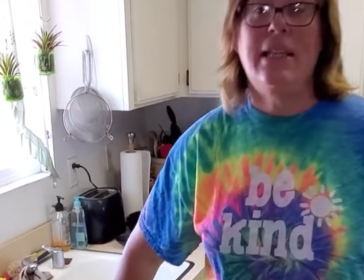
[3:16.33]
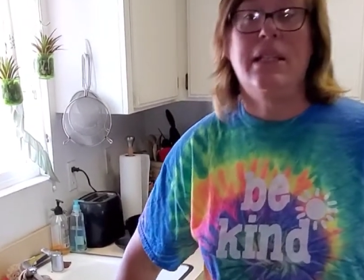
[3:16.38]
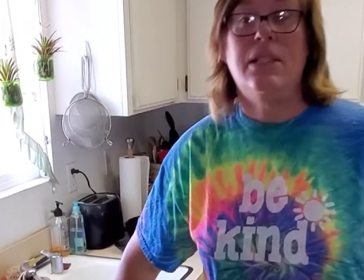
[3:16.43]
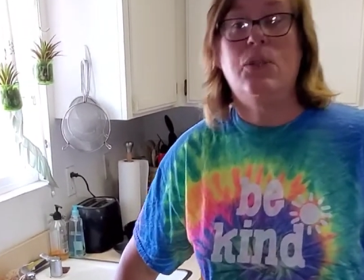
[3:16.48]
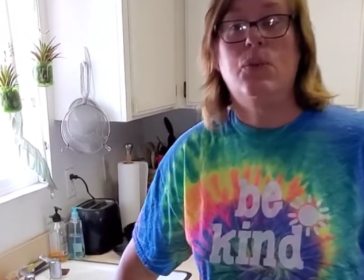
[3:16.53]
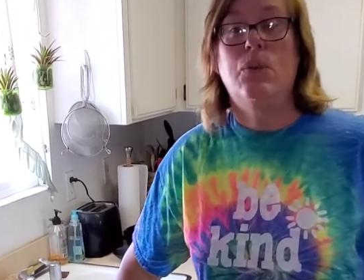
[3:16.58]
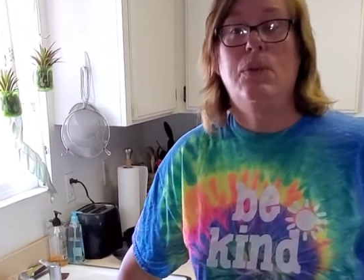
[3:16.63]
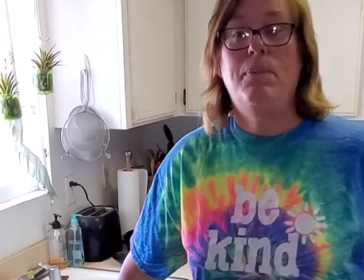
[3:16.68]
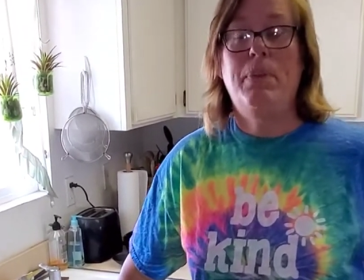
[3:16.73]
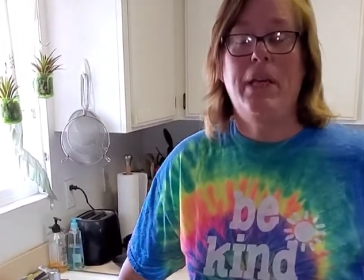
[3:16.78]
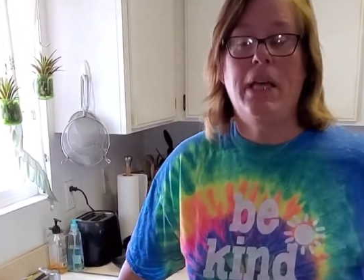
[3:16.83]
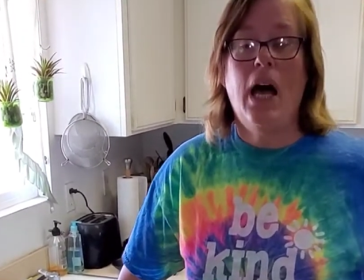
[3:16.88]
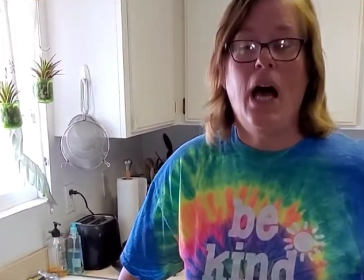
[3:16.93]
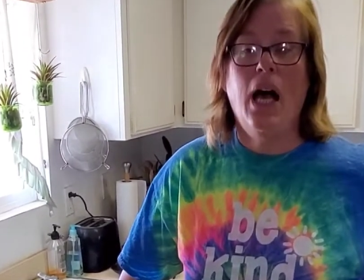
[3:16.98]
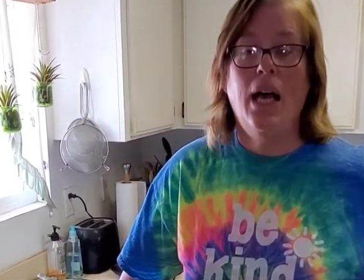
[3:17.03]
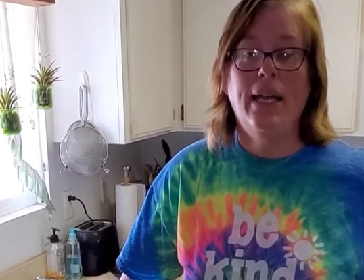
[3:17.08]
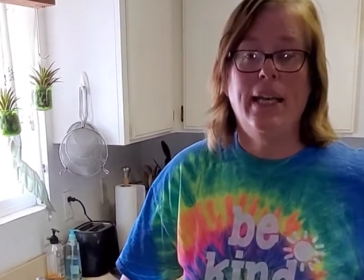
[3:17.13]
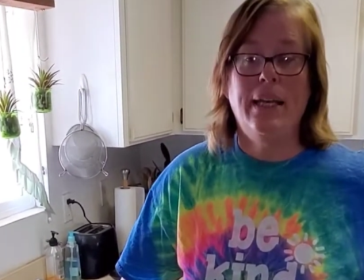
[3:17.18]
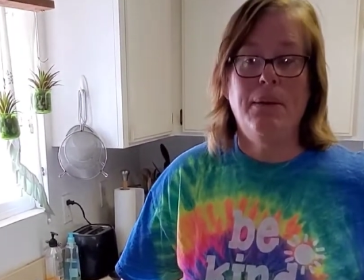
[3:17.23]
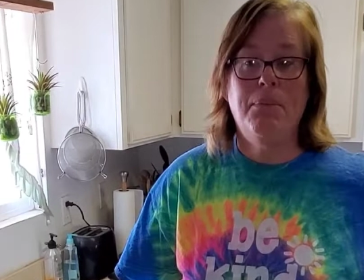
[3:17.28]
this would be
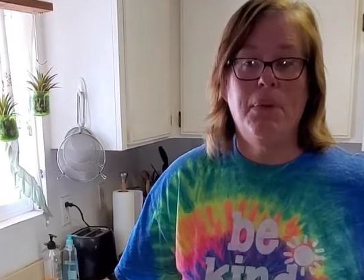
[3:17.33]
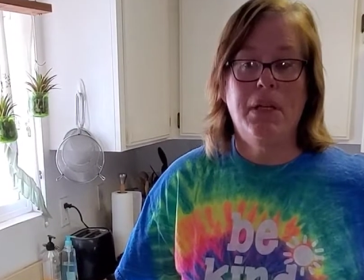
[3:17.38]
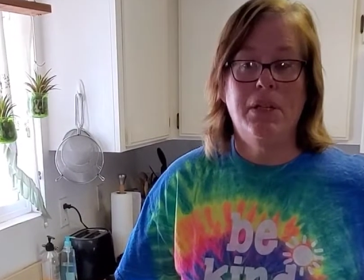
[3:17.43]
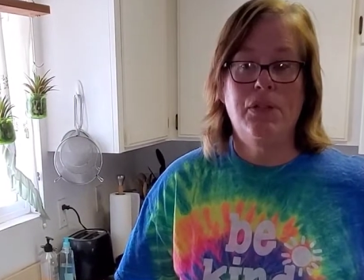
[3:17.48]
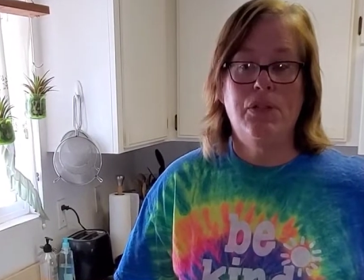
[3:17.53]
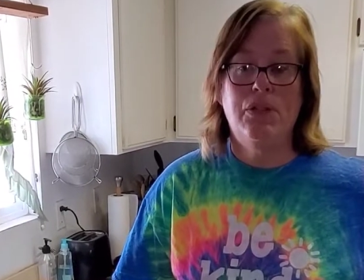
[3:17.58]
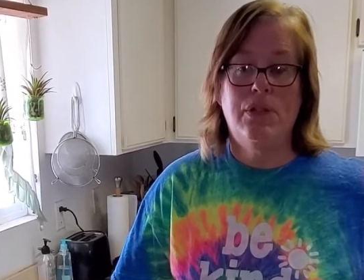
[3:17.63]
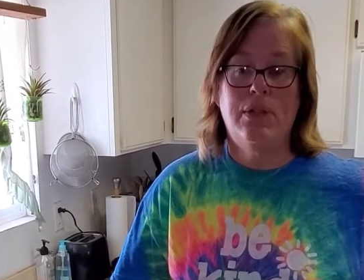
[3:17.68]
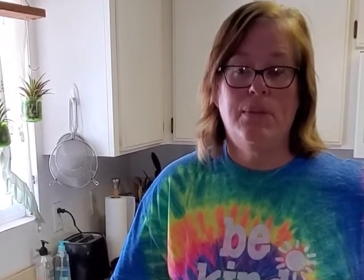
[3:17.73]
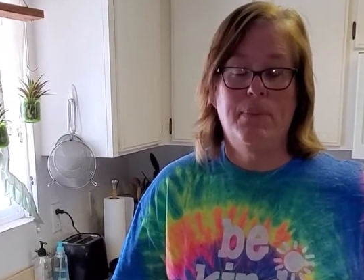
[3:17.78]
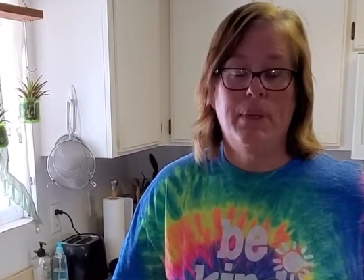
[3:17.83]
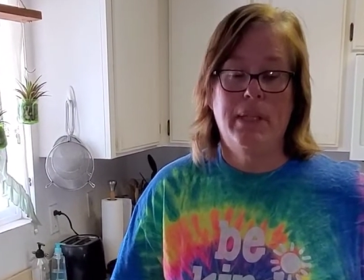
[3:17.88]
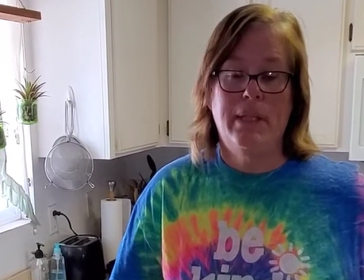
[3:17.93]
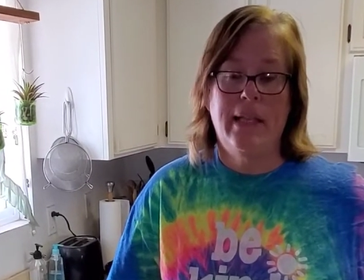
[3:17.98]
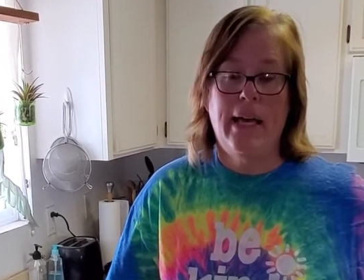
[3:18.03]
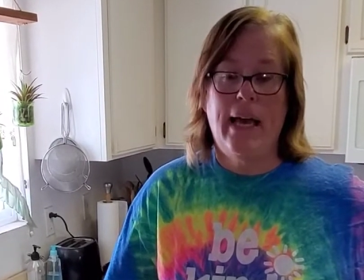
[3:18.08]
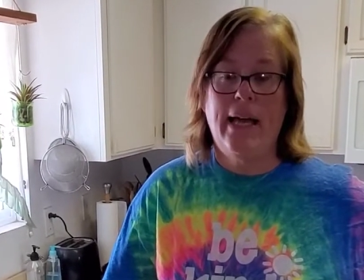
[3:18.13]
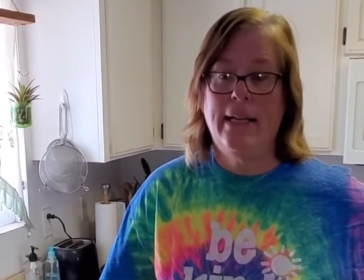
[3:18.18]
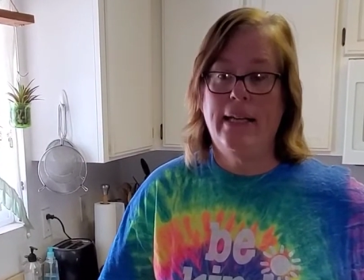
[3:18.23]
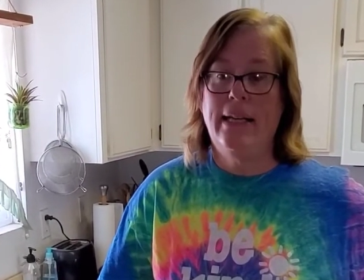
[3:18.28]
honey mustard, but
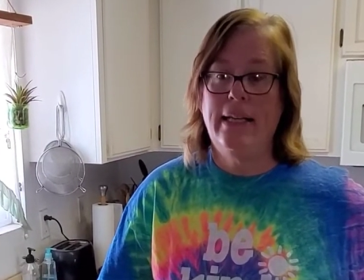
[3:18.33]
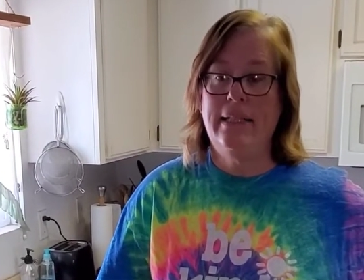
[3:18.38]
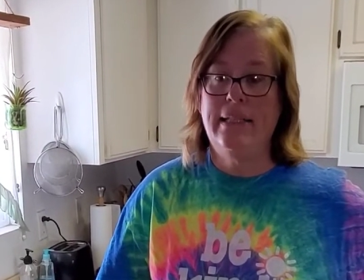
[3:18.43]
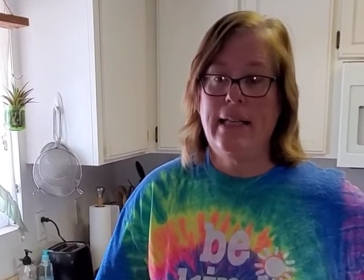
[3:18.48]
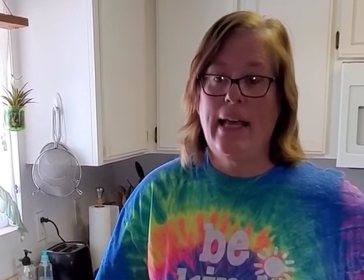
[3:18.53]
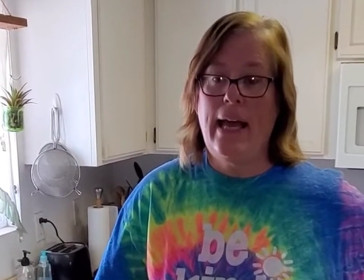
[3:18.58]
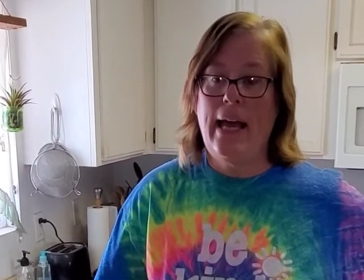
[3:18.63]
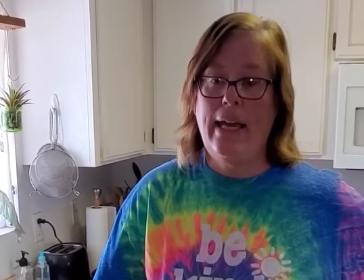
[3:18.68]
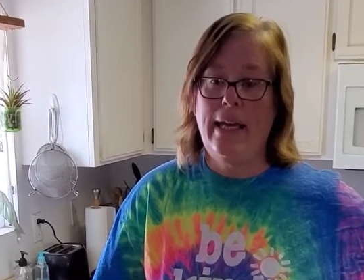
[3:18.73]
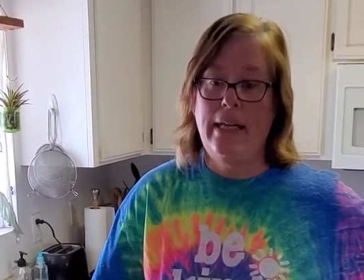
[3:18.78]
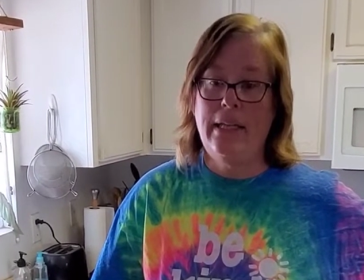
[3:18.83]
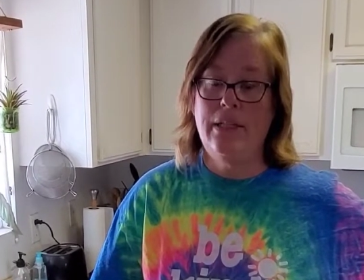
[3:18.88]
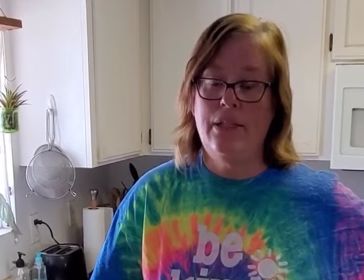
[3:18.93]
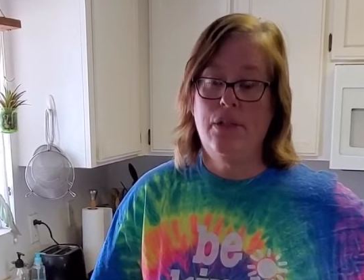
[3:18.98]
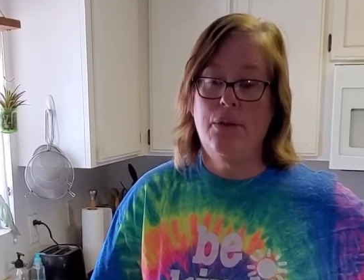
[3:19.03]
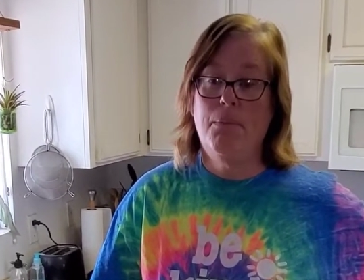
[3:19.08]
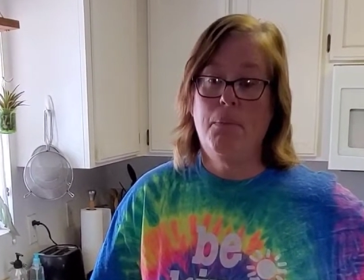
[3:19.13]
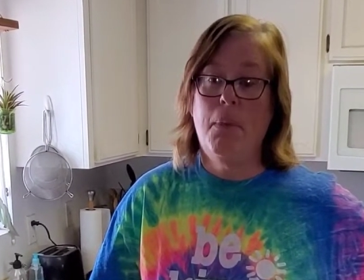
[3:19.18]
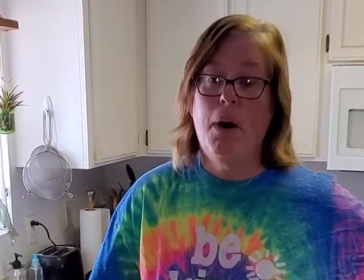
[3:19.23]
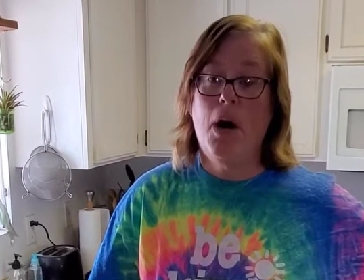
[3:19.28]
that gets added
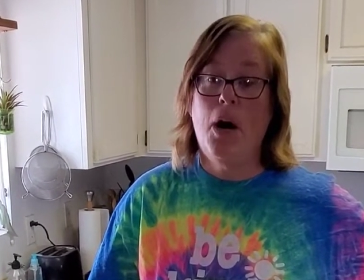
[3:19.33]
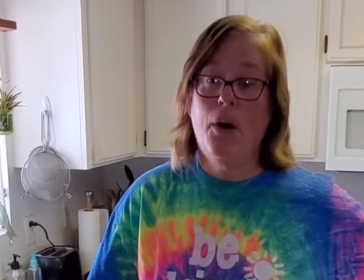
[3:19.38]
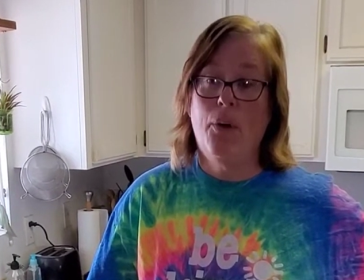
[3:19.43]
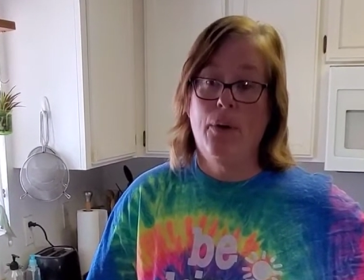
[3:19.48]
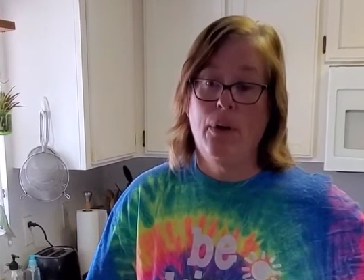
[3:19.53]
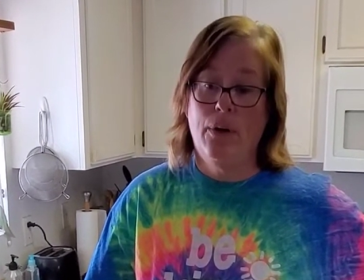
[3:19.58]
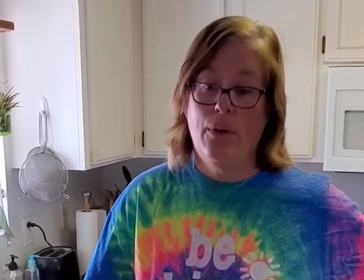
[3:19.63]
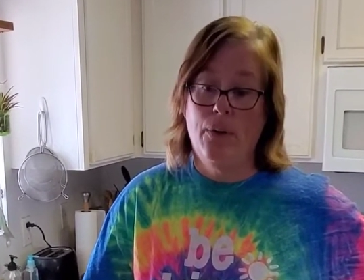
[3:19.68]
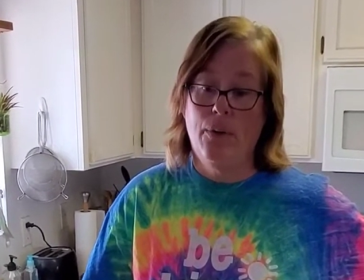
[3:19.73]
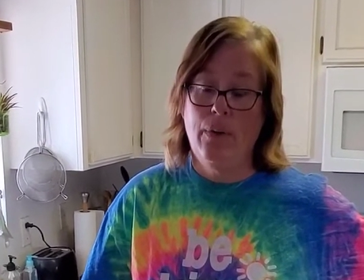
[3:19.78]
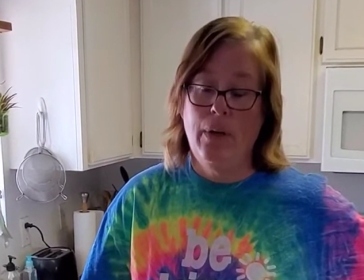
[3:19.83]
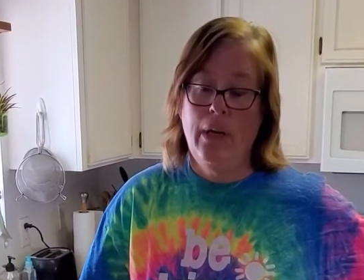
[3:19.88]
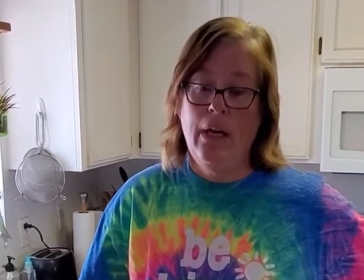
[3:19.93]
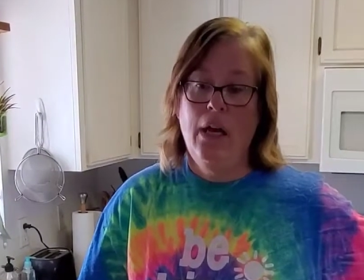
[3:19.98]
tomorrow